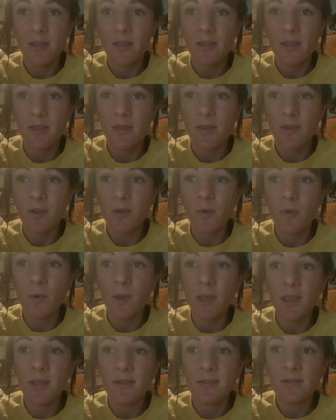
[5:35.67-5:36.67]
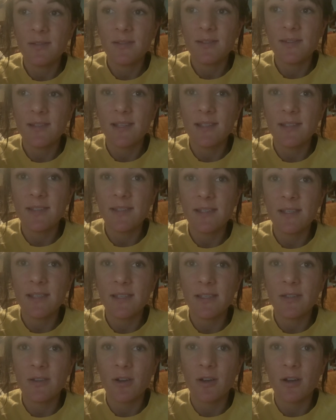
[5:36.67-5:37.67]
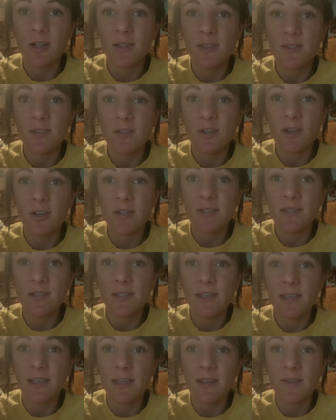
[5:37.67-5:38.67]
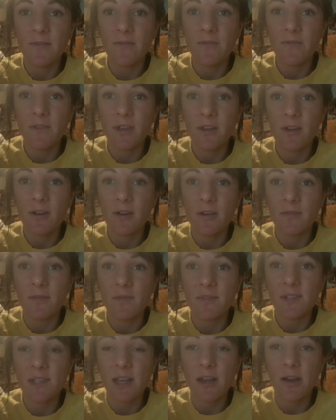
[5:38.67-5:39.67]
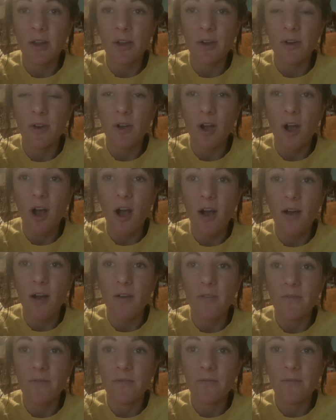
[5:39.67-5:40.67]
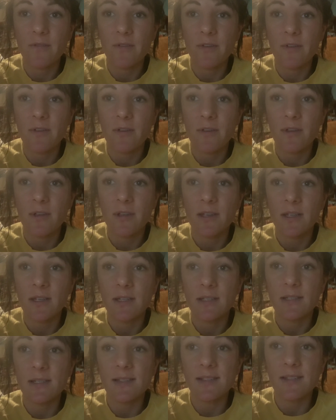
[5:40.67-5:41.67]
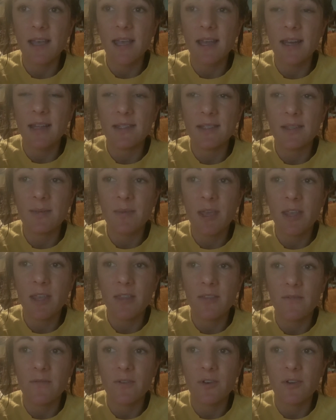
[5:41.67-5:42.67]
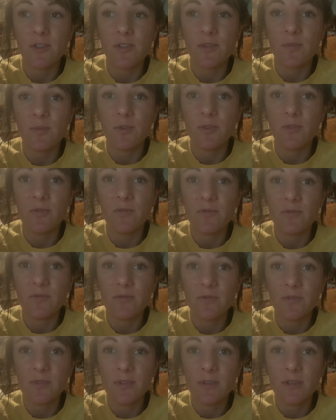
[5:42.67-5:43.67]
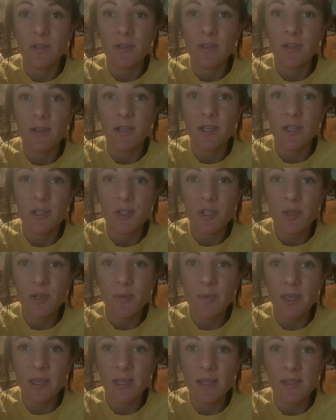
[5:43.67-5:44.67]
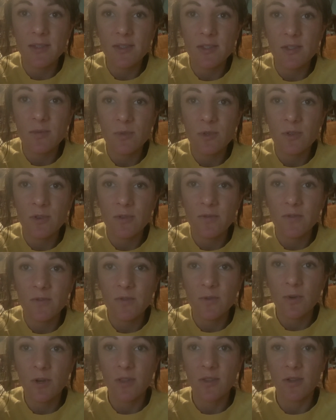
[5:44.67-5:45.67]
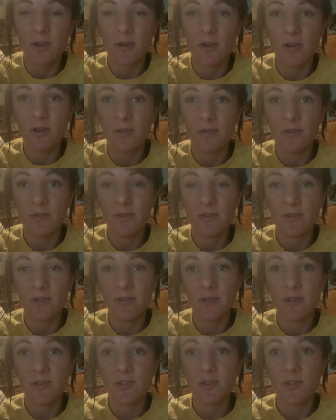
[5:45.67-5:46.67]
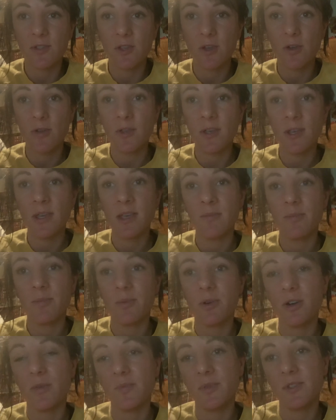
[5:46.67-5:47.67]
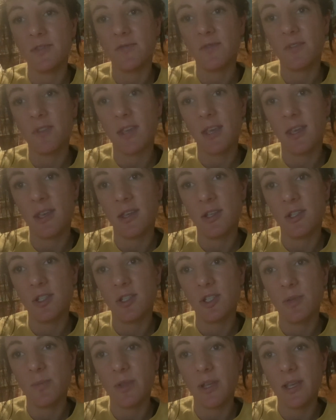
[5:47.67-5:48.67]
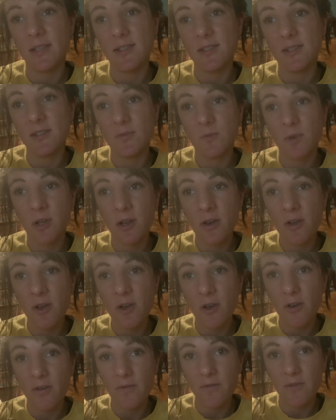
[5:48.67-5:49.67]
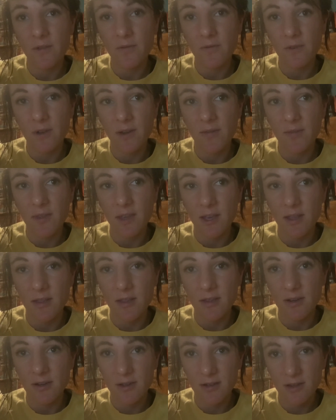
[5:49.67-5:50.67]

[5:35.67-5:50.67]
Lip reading: The queen, sensing her uncertainty and fear of scaring her off, decided to make the first move. She begins to move toward the girl. Slowly and purposefully, she places one hoof in front of the other